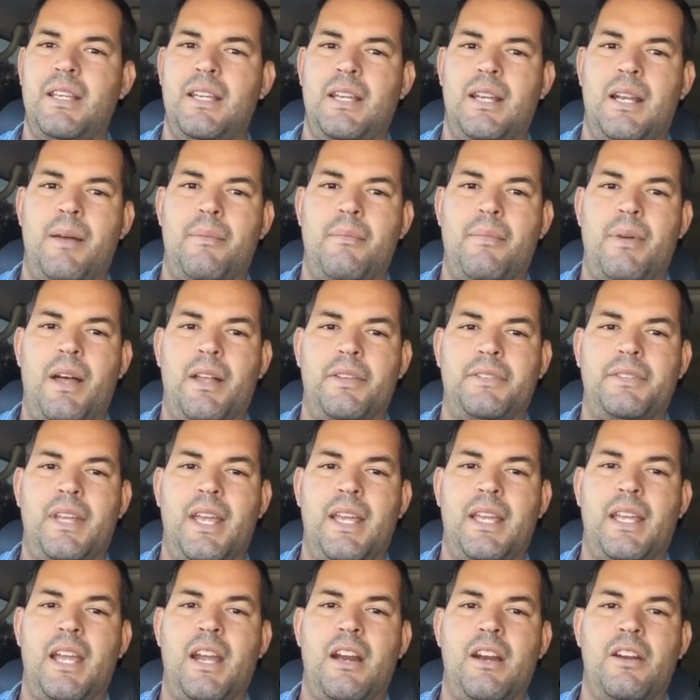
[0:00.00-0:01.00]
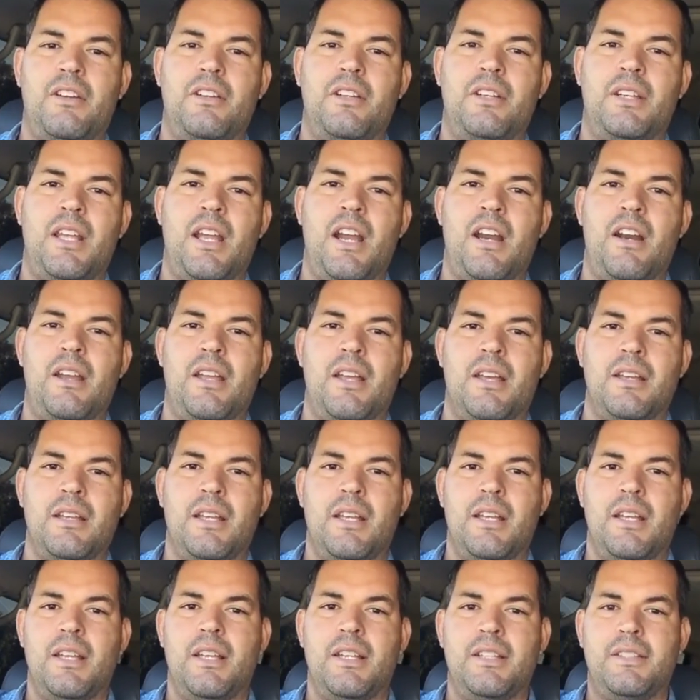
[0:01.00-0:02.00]
and I'll take good care of you.
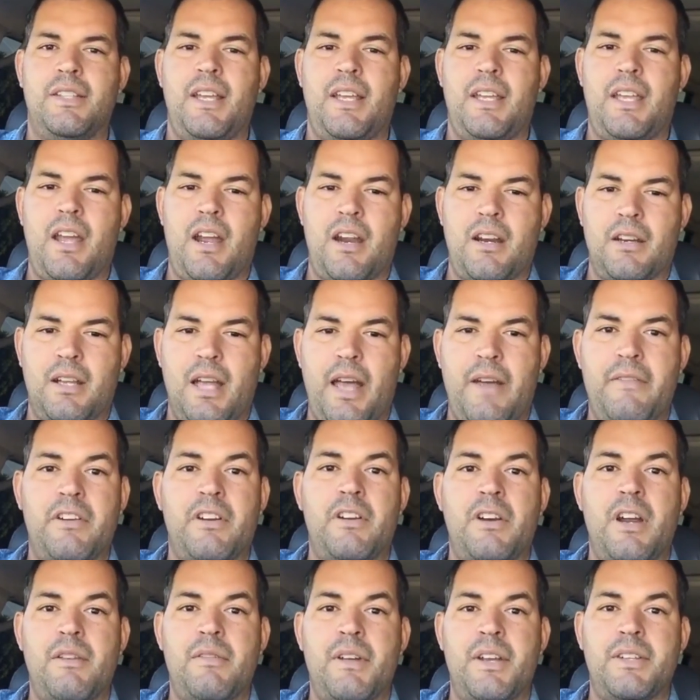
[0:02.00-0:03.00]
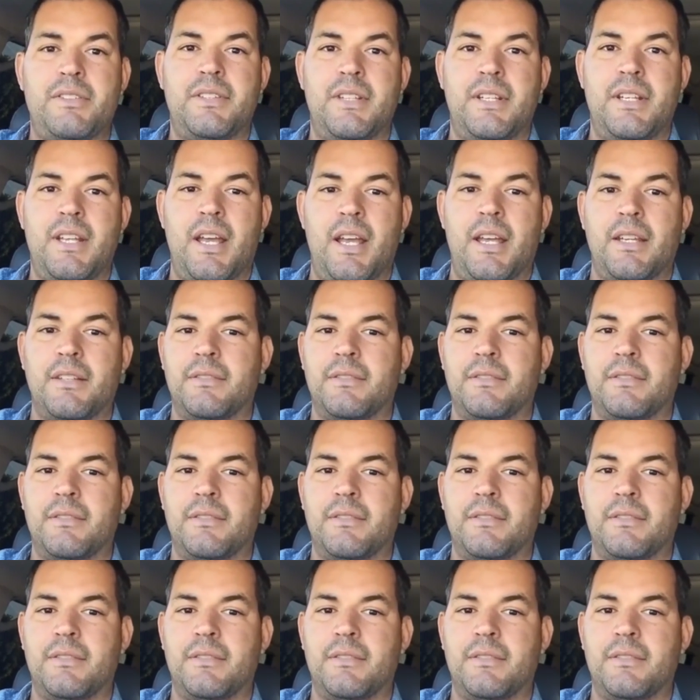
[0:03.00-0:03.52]
Take care. Have a great rest of the day.